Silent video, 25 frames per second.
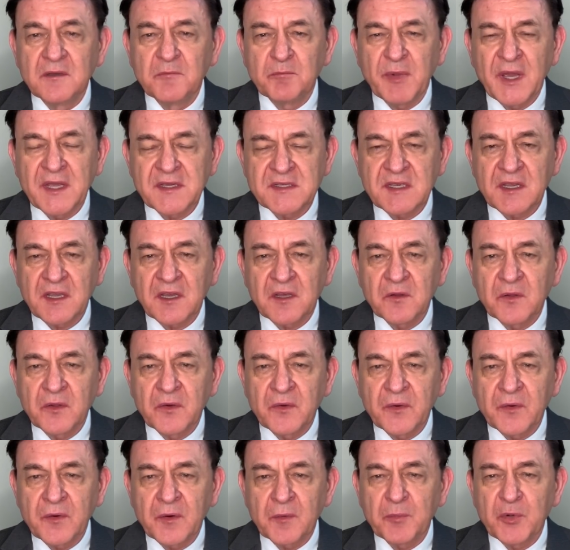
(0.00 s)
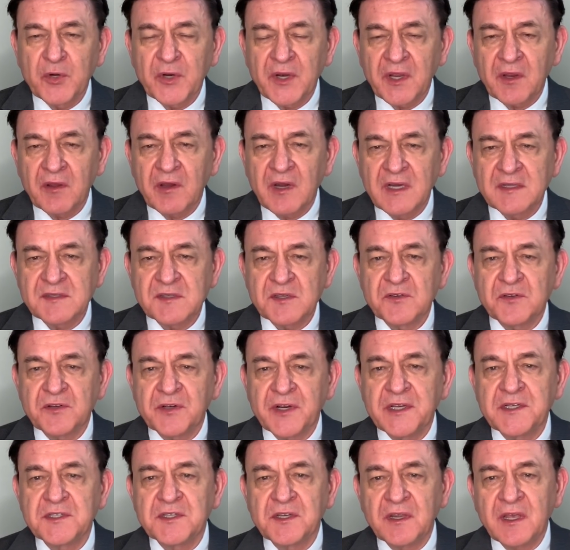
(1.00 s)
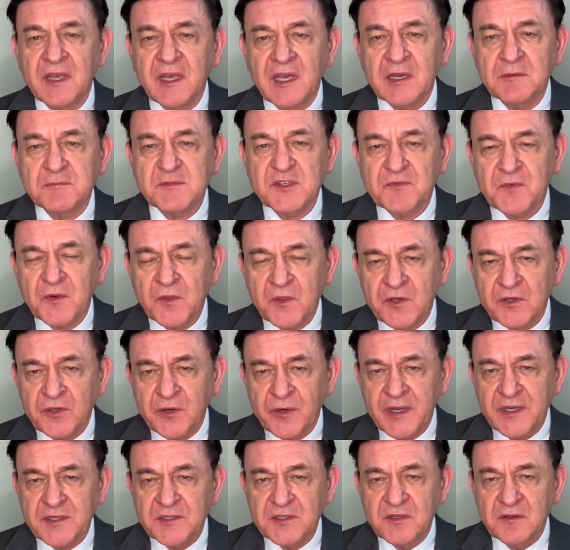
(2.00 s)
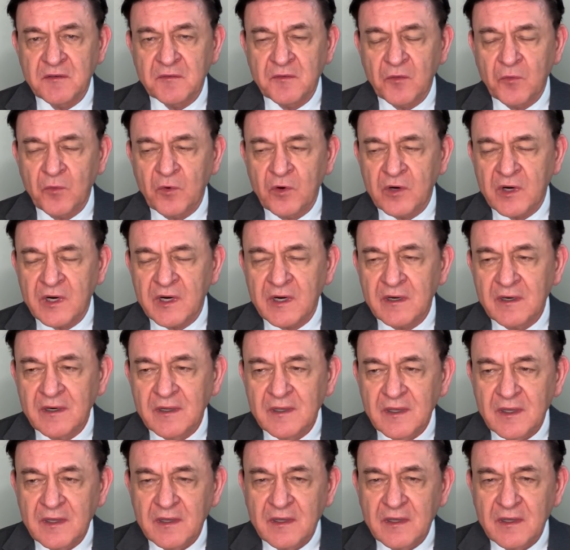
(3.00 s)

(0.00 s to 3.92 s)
basically were put in concentration camps for the duration of the war,